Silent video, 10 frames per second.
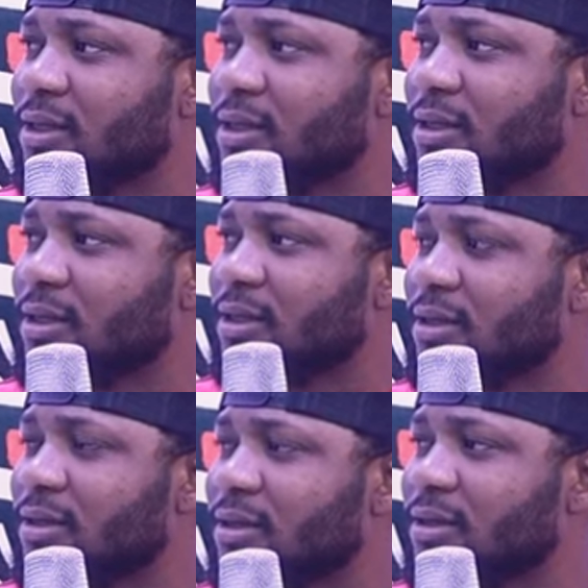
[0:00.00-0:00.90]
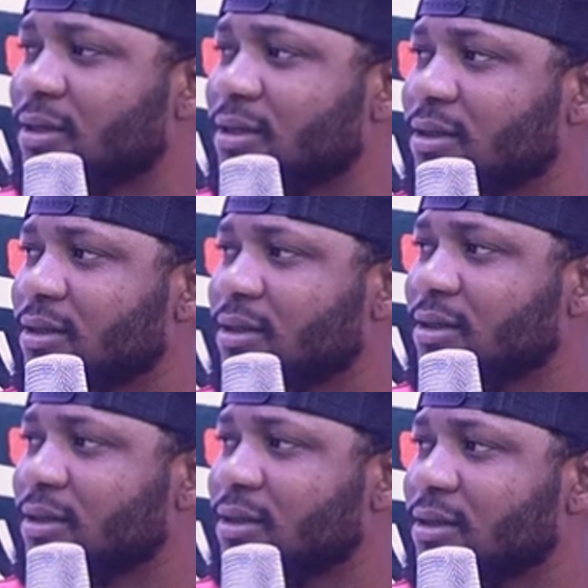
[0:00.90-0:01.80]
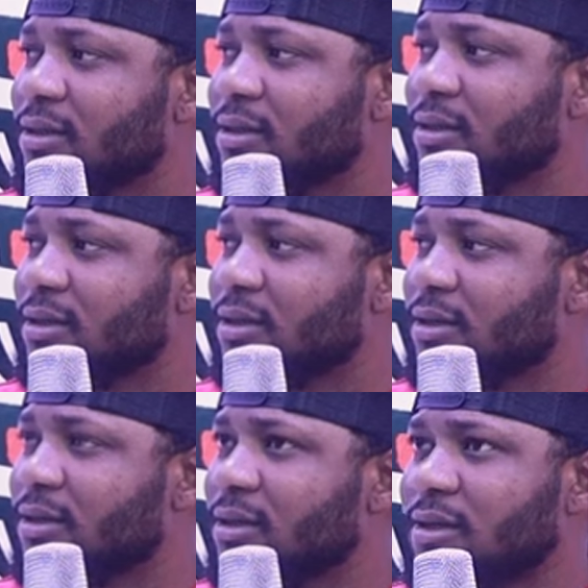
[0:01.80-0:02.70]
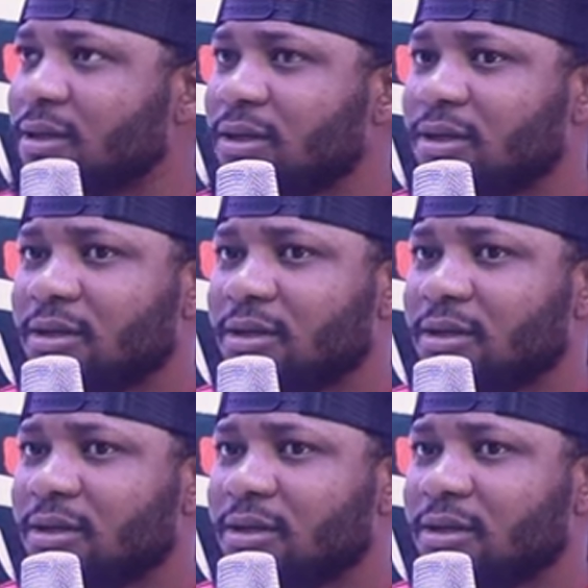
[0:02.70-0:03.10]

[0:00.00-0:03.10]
(not speaking)